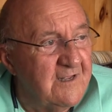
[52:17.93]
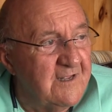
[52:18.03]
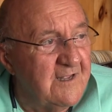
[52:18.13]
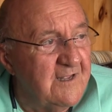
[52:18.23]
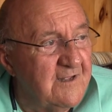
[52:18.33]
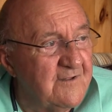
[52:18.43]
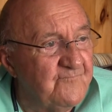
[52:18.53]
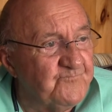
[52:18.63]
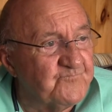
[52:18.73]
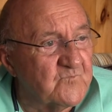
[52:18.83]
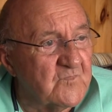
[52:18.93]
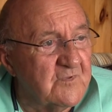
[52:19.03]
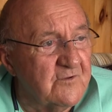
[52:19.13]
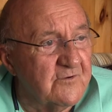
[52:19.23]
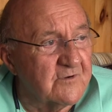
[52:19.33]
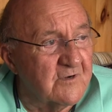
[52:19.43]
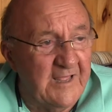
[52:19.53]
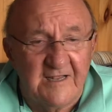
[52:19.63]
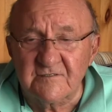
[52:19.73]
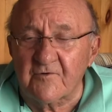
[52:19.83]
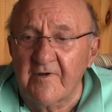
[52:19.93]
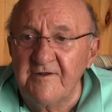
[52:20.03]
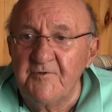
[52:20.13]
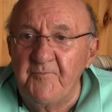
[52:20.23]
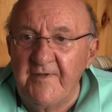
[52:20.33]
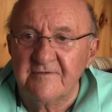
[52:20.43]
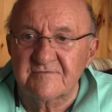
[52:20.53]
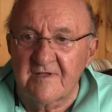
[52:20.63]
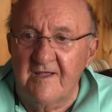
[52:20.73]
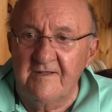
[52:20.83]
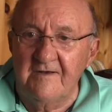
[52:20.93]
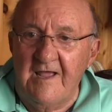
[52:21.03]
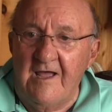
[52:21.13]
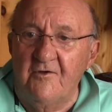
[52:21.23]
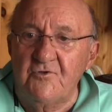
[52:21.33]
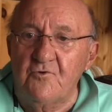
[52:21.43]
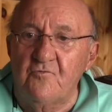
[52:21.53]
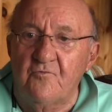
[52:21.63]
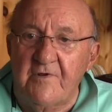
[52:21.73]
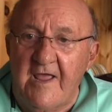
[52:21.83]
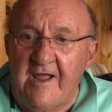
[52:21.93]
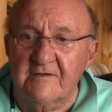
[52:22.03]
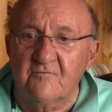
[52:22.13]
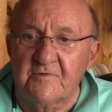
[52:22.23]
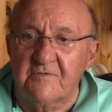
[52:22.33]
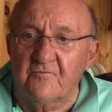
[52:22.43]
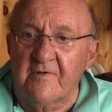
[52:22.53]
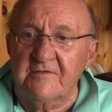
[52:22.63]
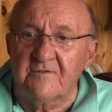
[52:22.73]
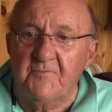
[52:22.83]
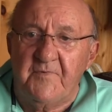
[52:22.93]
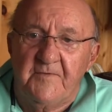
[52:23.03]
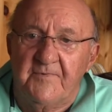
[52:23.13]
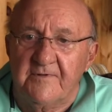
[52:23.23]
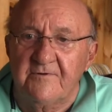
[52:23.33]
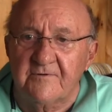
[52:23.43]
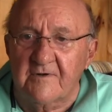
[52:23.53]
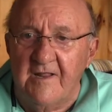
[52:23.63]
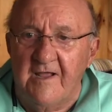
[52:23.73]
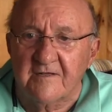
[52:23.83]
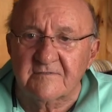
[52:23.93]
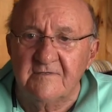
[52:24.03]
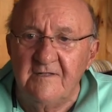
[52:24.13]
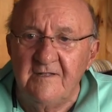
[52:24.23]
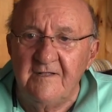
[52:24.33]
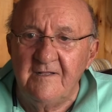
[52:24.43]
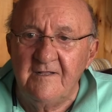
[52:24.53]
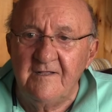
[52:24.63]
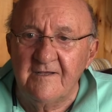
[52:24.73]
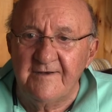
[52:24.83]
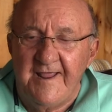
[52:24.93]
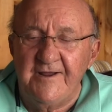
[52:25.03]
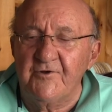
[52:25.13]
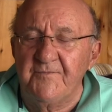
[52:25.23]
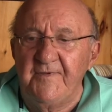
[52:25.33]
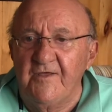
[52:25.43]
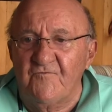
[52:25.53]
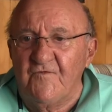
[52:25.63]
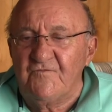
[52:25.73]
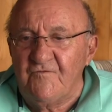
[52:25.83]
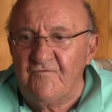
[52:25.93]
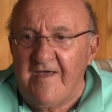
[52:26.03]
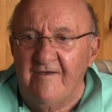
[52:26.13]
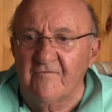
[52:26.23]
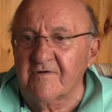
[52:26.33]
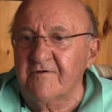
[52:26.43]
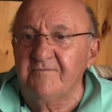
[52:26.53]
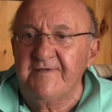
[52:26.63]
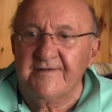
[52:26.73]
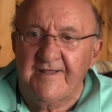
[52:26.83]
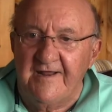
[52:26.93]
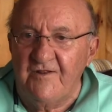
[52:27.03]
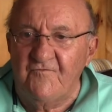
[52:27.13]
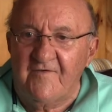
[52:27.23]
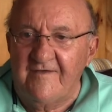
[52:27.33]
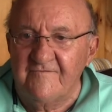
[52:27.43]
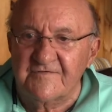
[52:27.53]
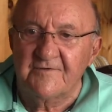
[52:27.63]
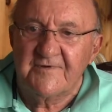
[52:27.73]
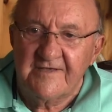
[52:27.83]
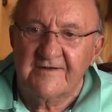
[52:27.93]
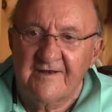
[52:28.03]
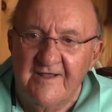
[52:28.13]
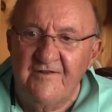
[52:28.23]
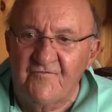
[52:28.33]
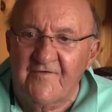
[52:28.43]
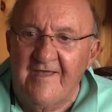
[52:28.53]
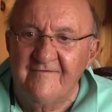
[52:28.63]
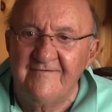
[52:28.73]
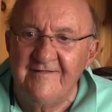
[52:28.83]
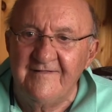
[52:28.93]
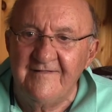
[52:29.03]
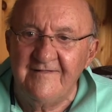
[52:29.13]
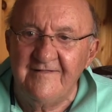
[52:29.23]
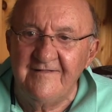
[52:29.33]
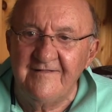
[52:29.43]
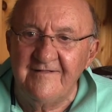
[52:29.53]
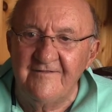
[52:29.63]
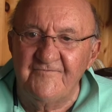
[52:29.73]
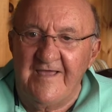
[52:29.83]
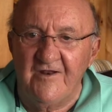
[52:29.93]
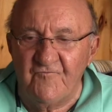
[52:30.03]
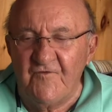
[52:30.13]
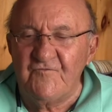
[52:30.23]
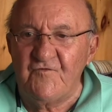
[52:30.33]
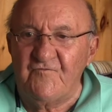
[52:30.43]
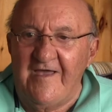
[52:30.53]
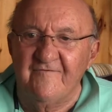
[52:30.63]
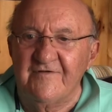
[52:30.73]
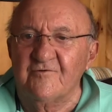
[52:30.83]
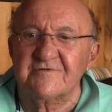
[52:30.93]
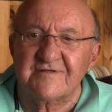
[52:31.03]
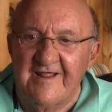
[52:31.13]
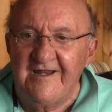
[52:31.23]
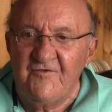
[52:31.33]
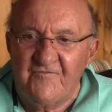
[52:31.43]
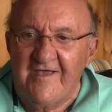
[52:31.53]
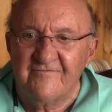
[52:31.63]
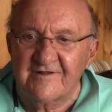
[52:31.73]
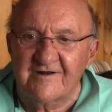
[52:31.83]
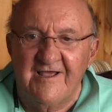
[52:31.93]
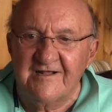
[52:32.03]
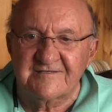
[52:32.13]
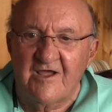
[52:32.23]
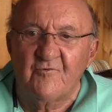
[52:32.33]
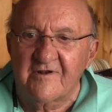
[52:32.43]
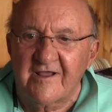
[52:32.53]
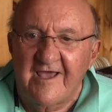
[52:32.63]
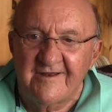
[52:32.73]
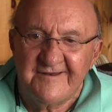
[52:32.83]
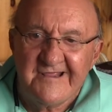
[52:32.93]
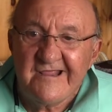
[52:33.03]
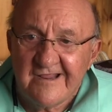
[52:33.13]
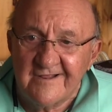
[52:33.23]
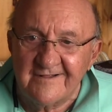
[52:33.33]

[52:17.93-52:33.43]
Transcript: uh, your class grade depends on how you react with the rest of the people in your class. An A could be a 55 or it could be a 95 if somebody had a 95. If I had a 55 and there was a 95 in the class, I would have got a D,